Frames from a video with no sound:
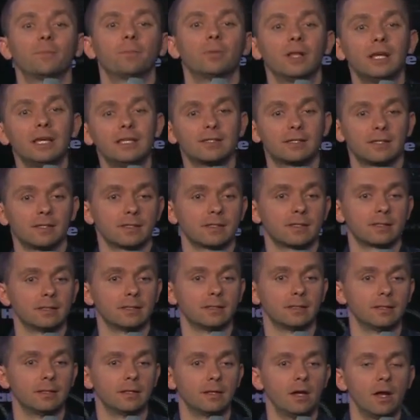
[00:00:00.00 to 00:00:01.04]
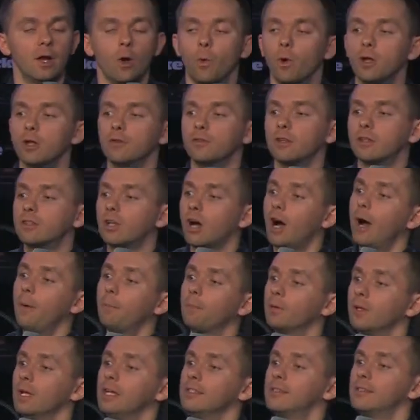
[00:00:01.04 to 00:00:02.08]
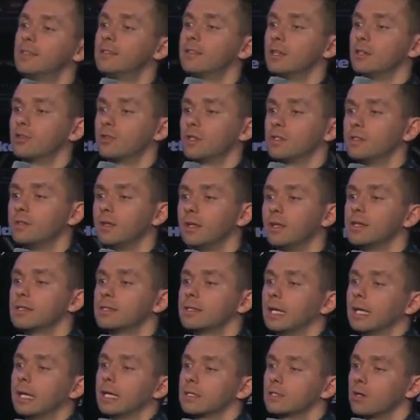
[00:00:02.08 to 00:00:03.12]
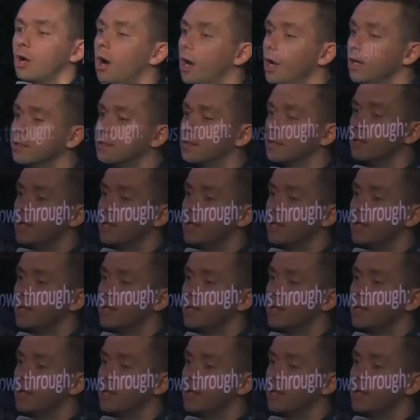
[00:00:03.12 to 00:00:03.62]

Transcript: places. One of the top places in Tri-Cities that gets haunted,